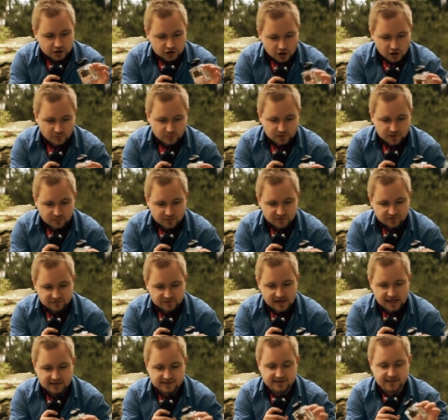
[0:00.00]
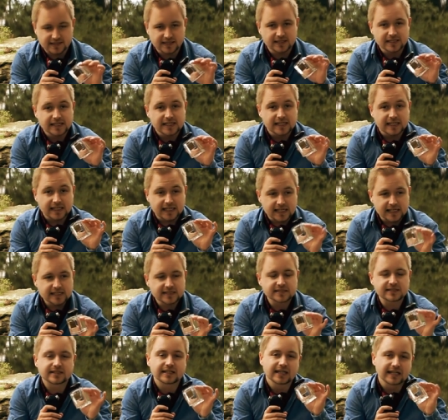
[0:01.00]
compliment factor
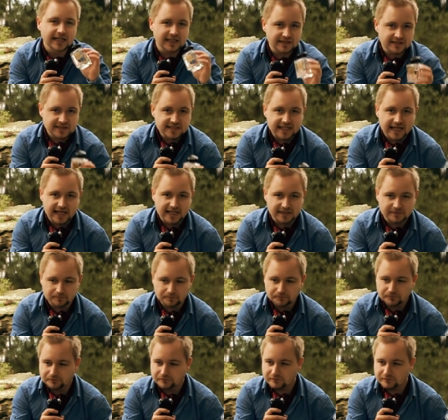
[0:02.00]
is insane.